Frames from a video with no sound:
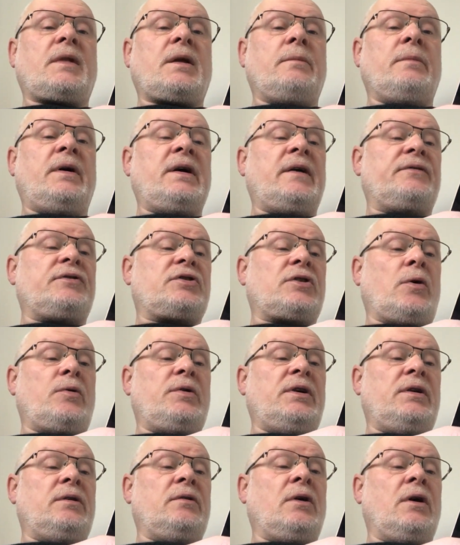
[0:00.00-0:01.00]
may have
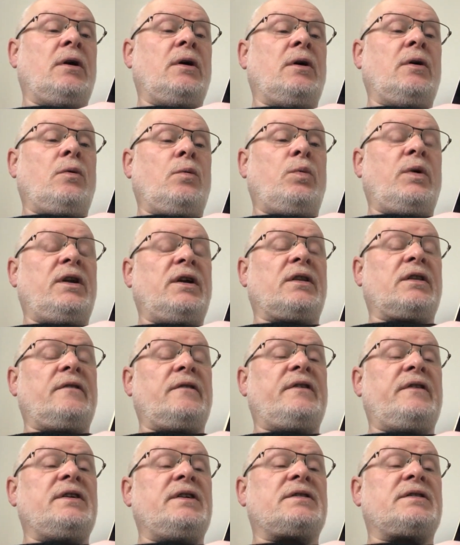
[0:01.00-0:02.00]
shown in winning
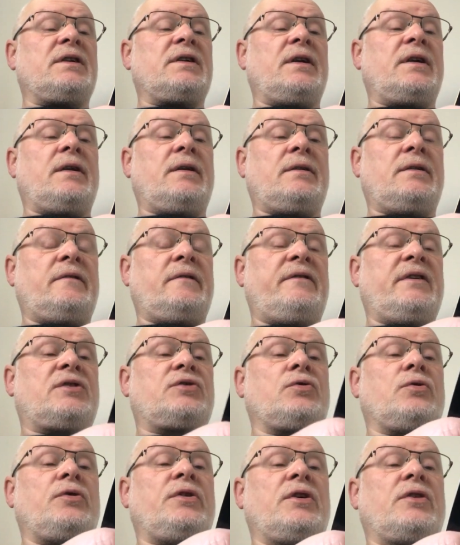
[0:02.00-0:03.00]
the VC, the
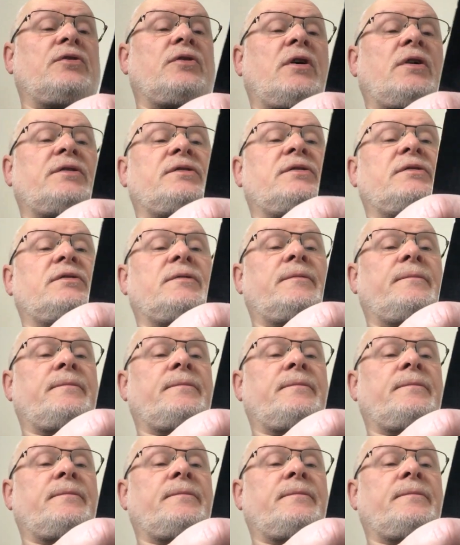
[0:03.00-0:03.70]
Victoria Cross.